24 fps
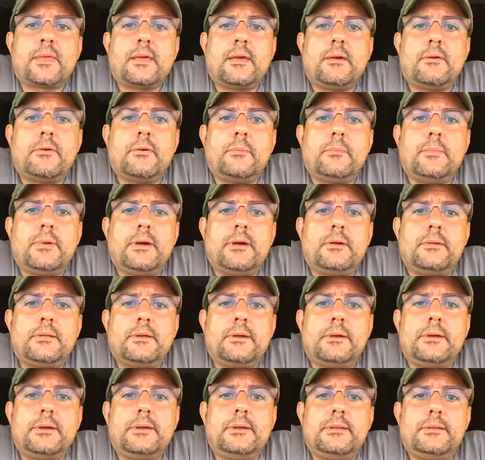How about
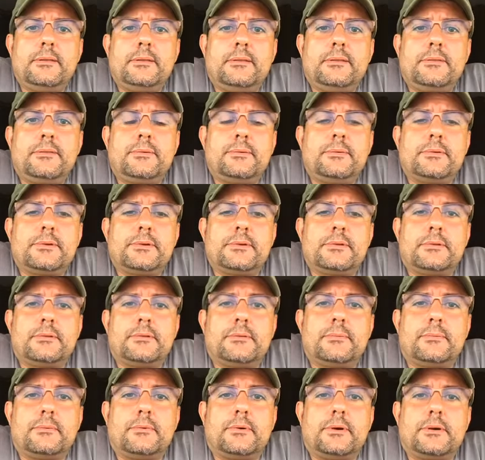heightened intuition in
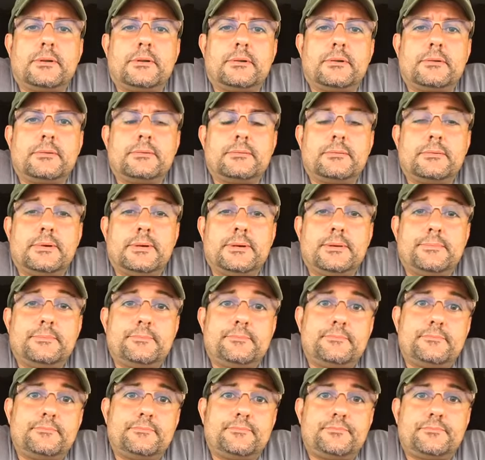the water? Well,
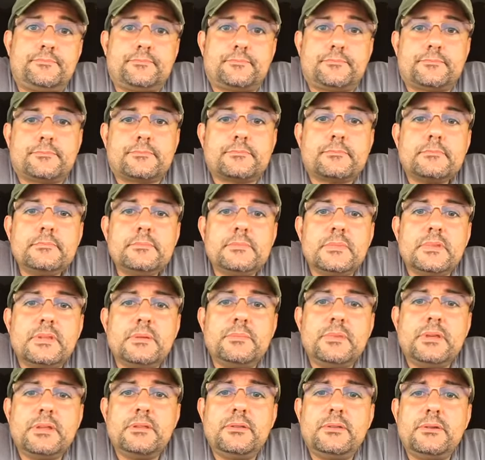I
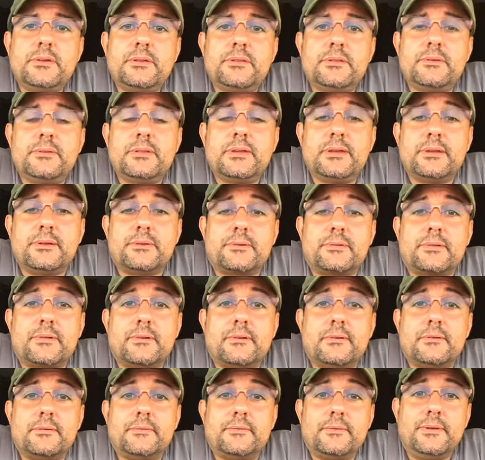mean, you can do that
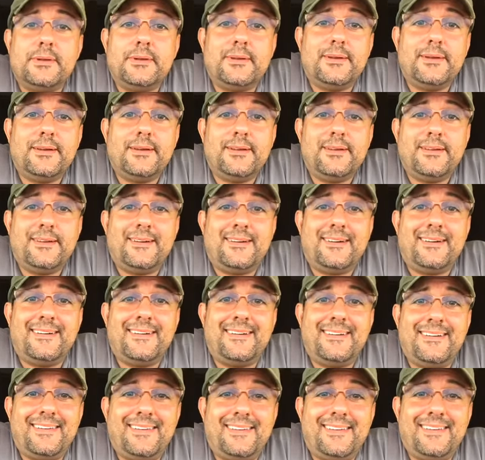yourself.
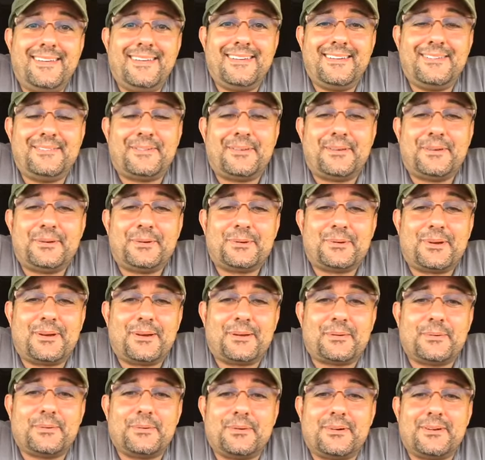If you own
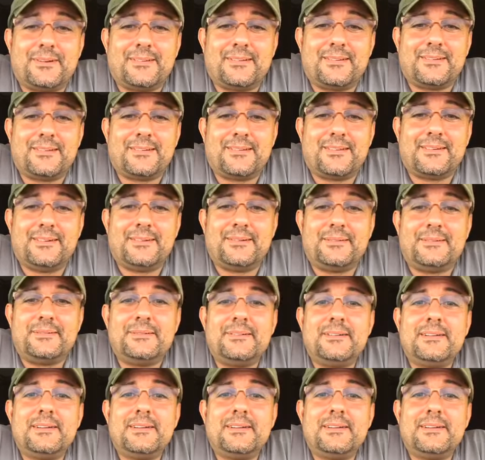aquaware, there you go.